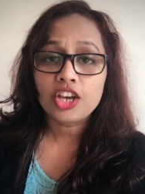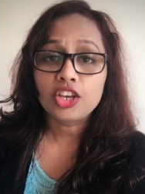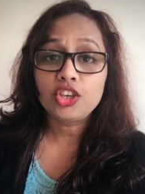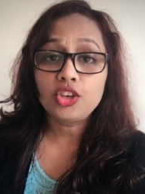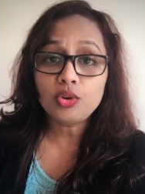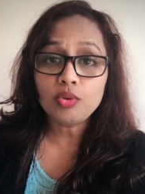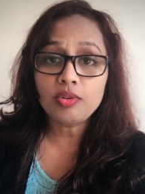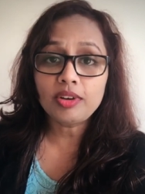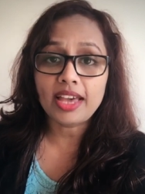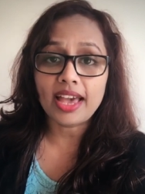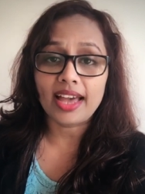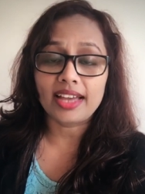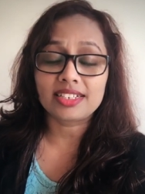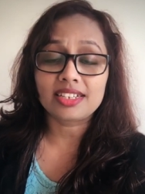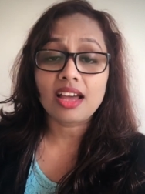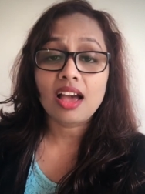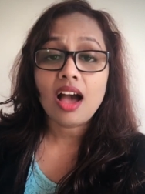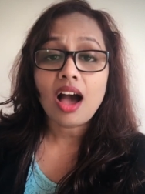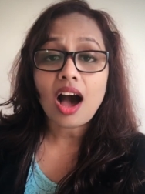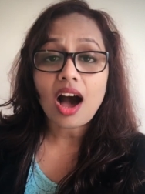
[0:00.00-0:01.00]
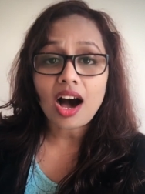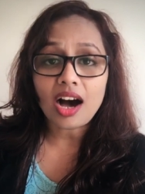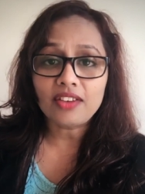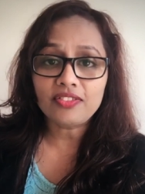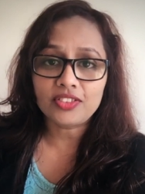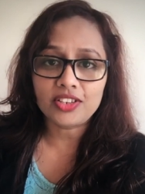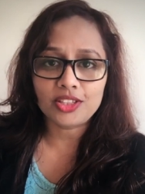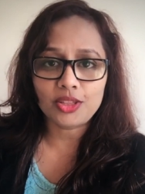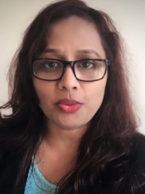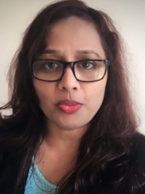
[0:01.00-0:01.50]
you get
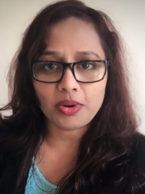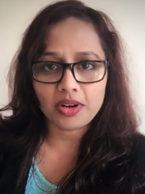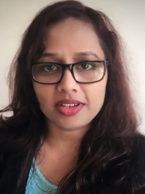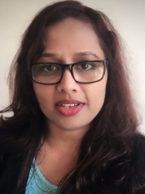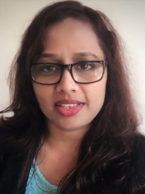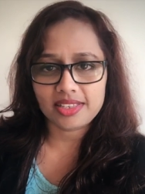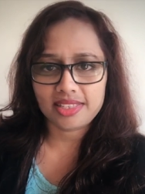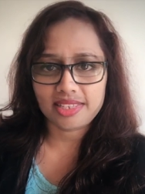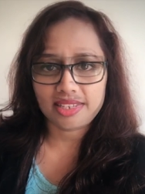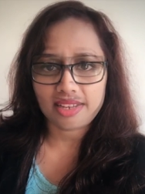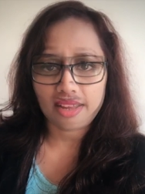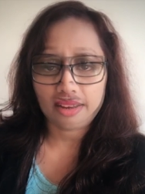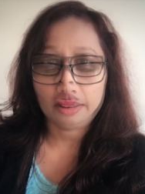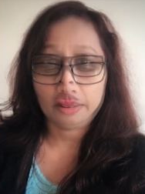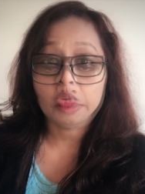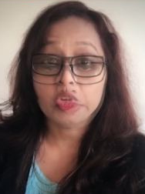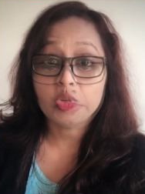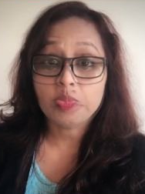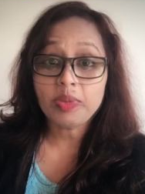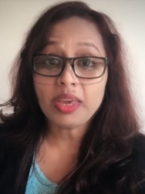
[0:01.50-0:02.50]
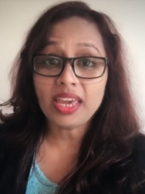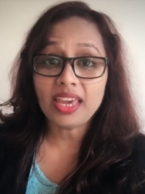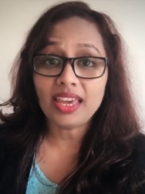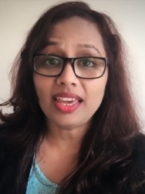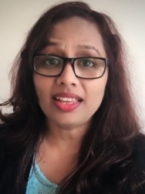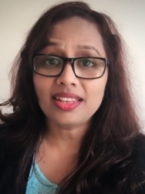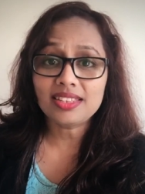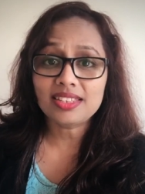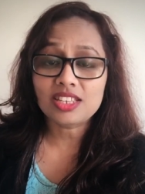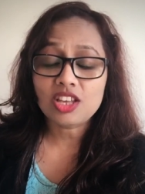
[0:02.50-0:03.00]
after the work is done. Which
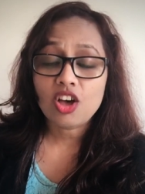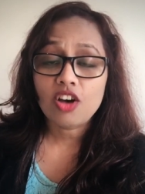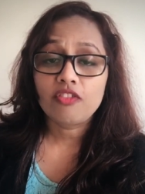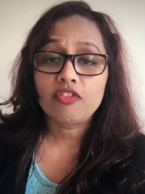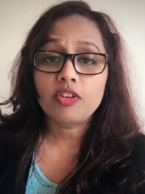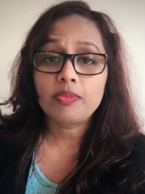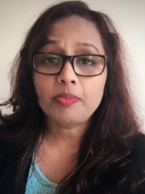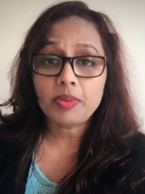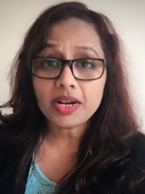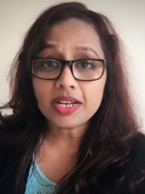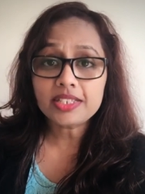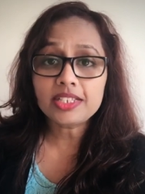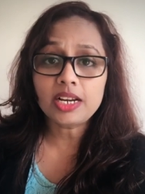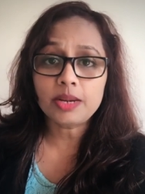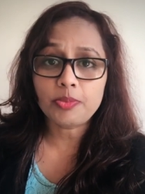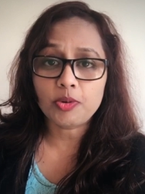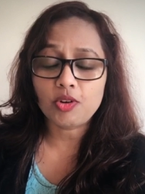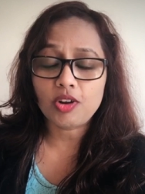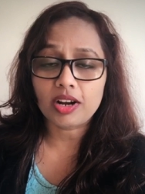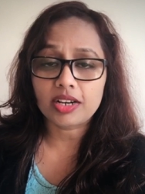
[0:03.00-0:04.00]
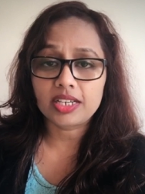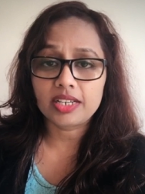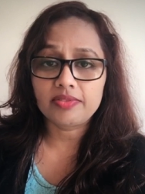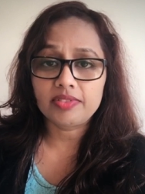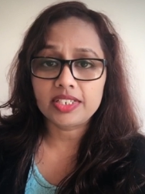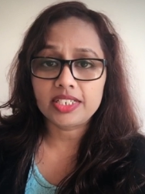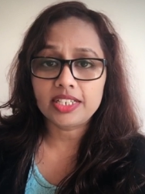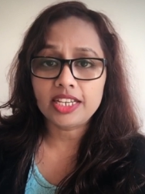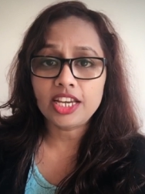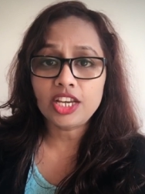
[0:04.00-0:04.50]
means for personal
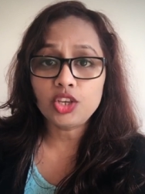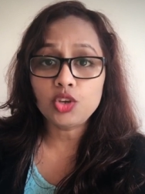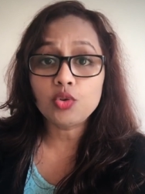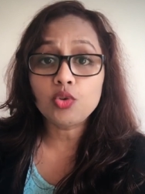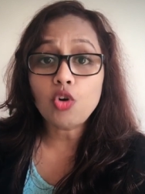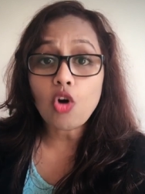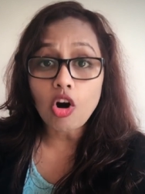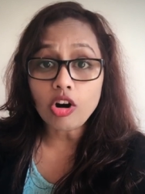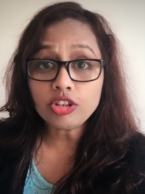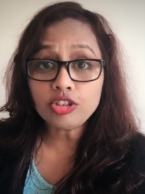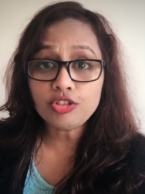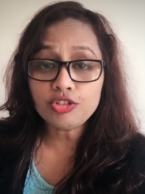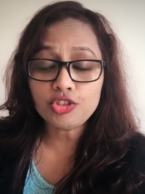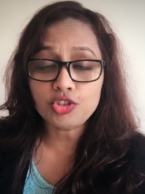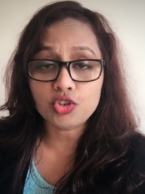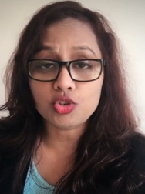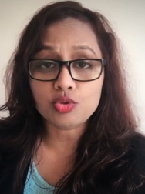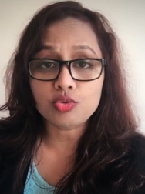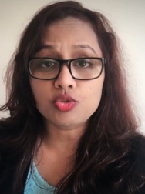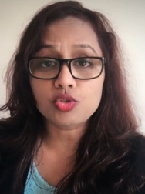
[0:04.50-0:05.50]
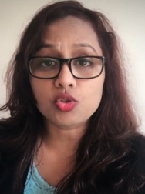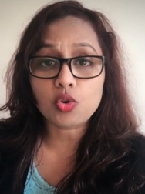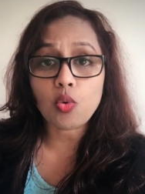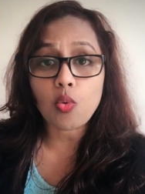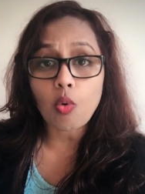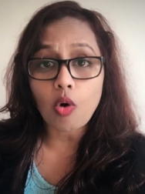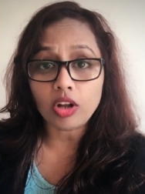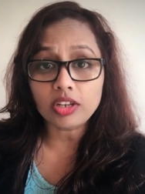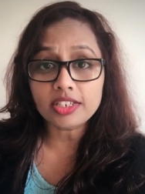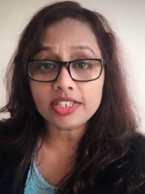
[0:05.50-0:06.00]
productivity, you got to choose
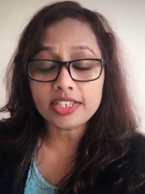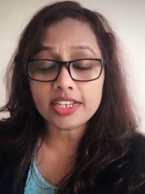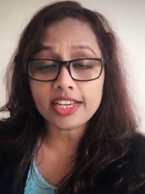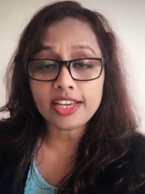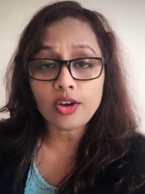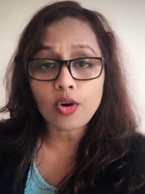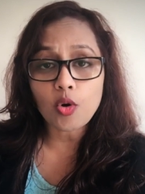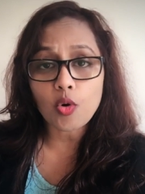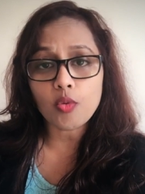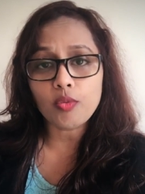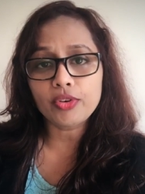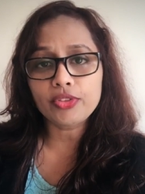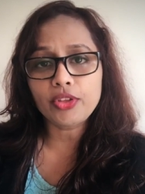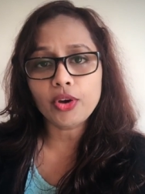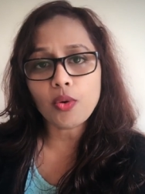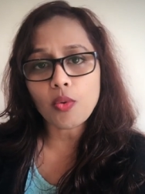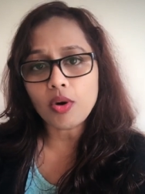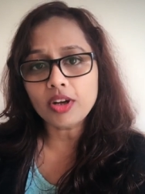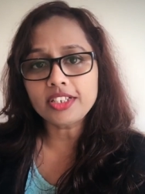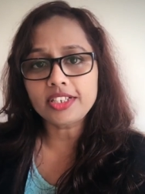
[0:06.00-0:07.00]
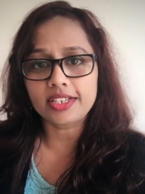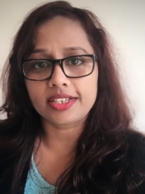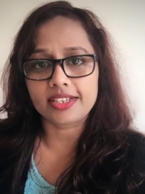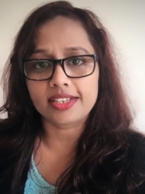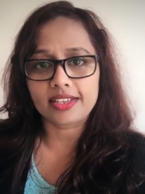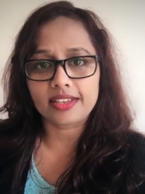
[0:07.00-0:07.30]
quality over the quantity.